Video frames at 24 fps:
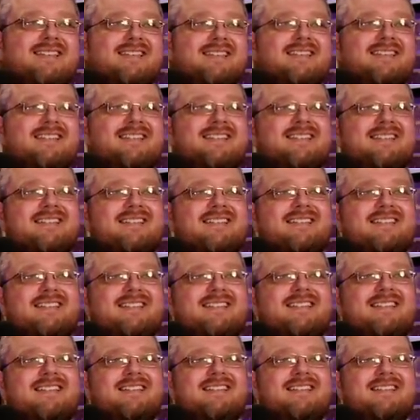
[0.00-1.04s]

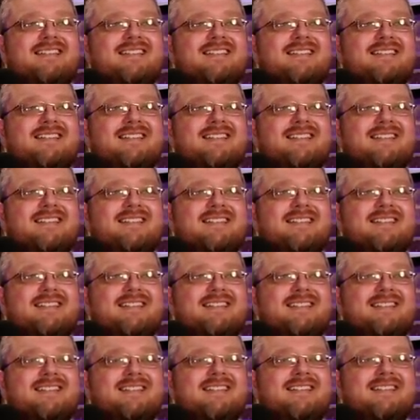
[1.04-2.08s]

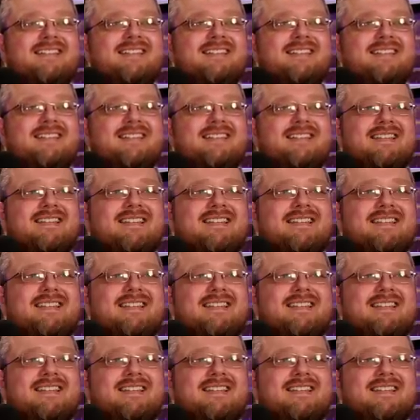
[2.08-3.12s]

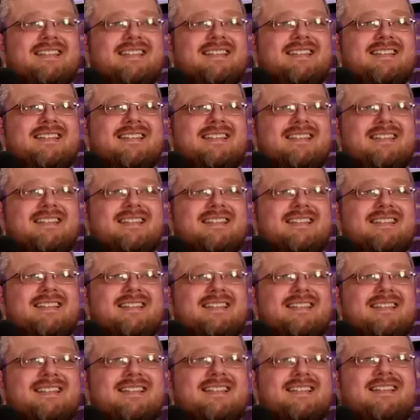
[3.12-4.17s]

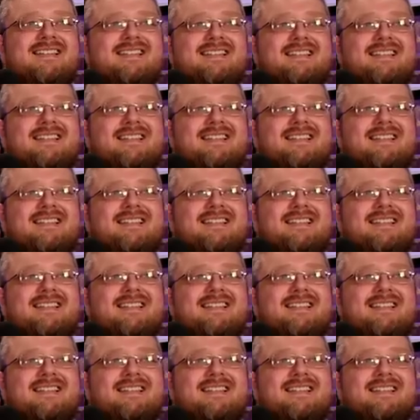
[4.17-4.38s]
The person shown says nothing.